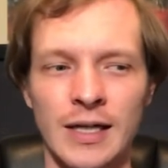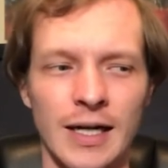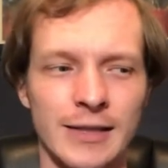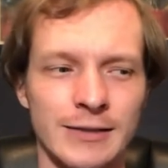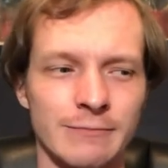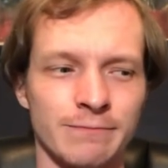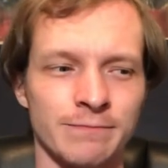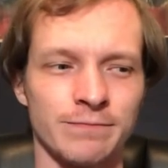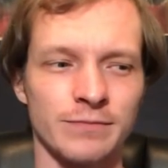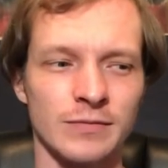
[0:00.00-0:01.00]
it
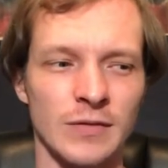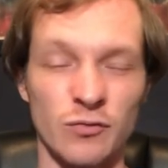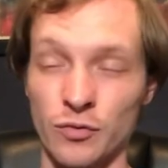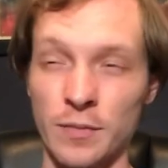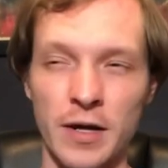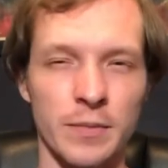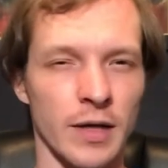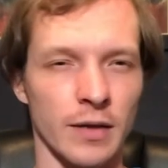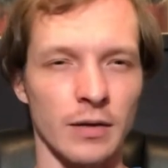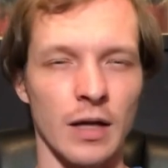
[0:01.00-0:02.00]
reminded me
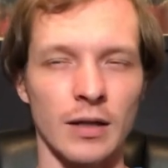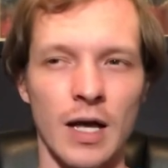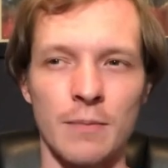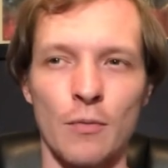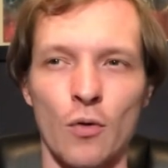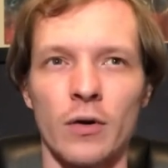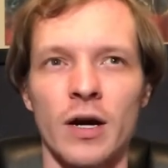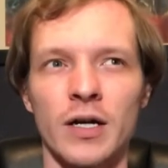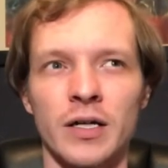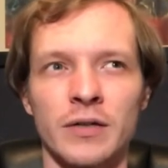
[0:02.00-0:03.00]
a lot more
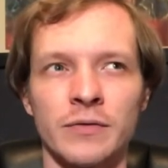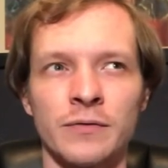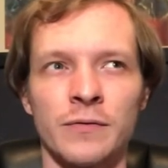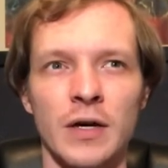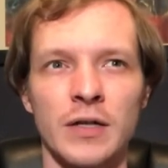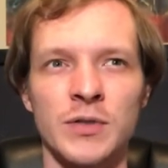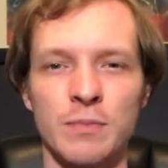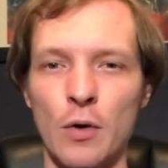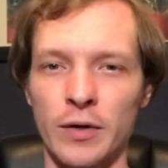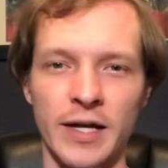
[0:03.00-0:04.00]
of
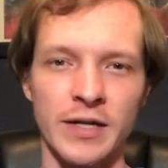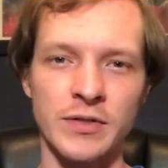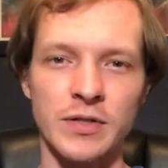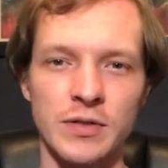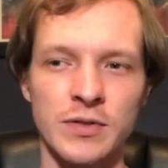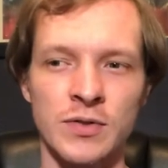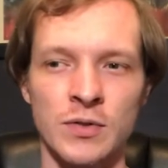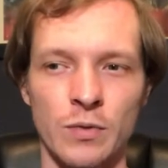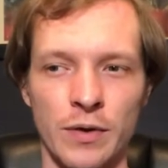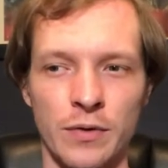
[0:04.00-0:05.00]
Smoke and
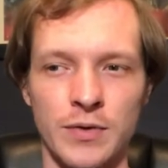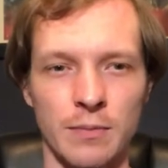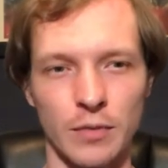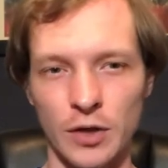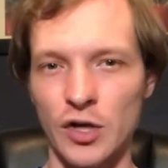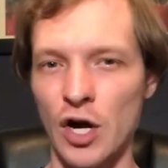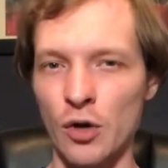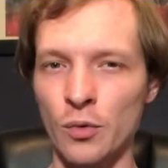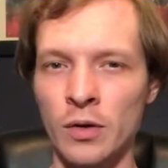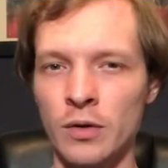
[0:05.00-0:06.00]
Aces with some
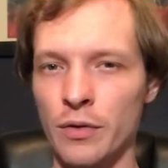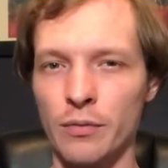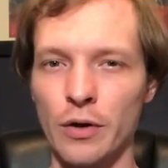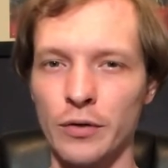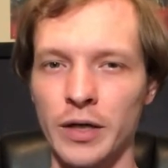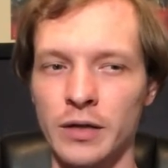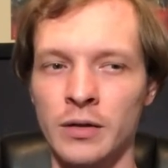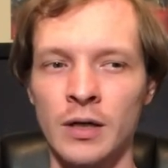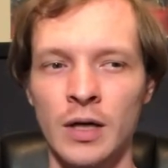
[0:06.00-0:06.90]
Go thrown in.